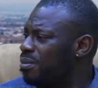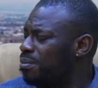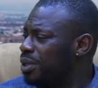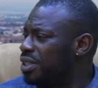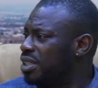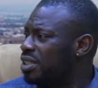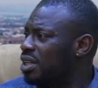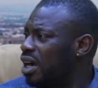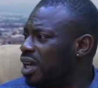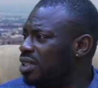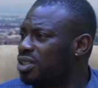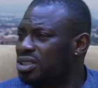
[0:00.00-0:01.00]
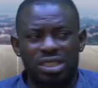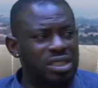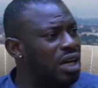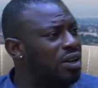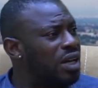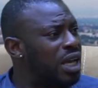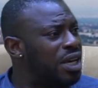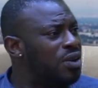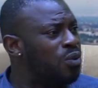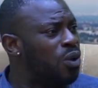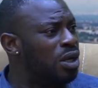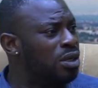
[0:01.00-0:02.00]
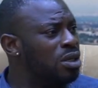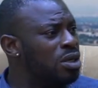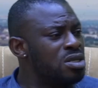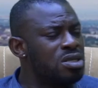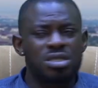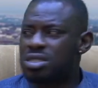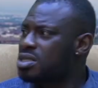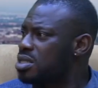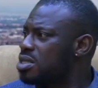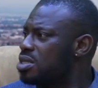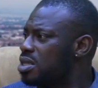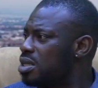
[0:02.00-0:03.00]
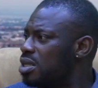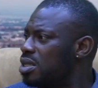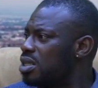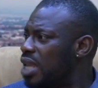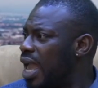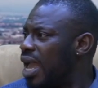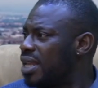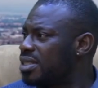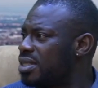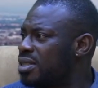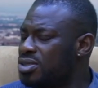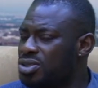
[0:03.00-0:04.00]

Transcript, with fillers: beating her not to tell anyone. Do say that to anyone. Yes.